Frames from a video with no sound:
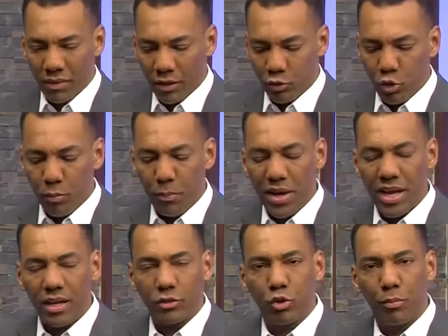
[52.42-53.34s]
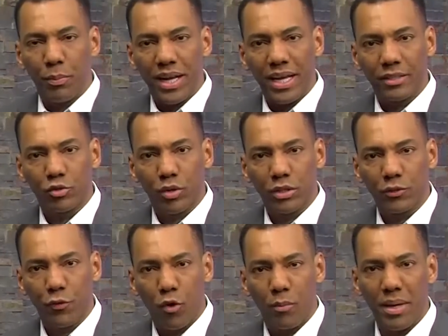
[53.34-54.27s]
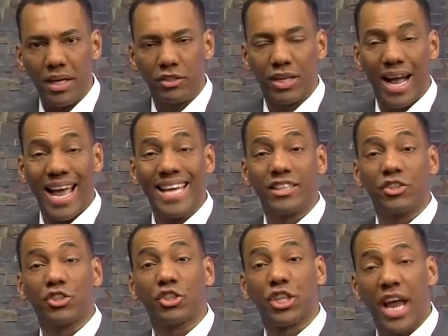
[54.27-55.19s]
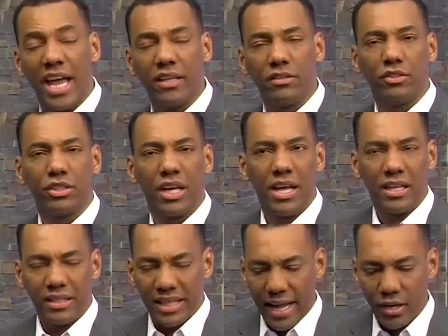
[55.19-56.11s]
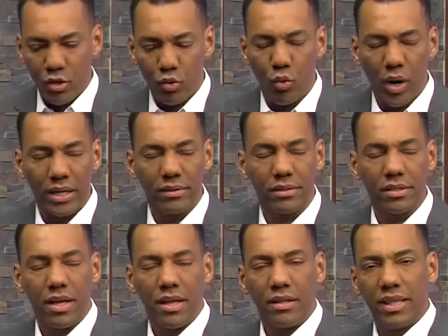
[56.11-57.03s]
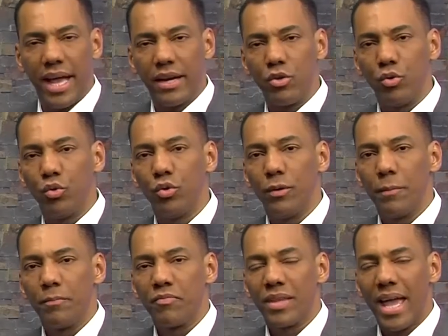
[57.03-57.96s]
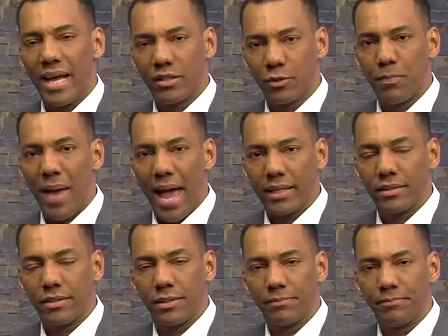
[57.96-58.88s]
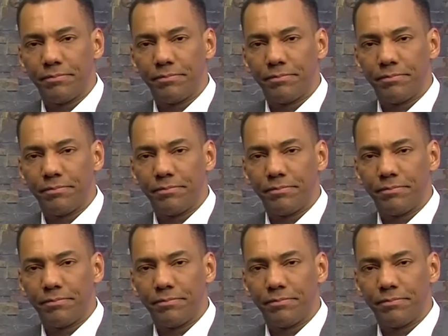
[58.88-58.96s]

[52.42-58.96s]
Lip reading: to bring a transformation, a change that you want, that you expect.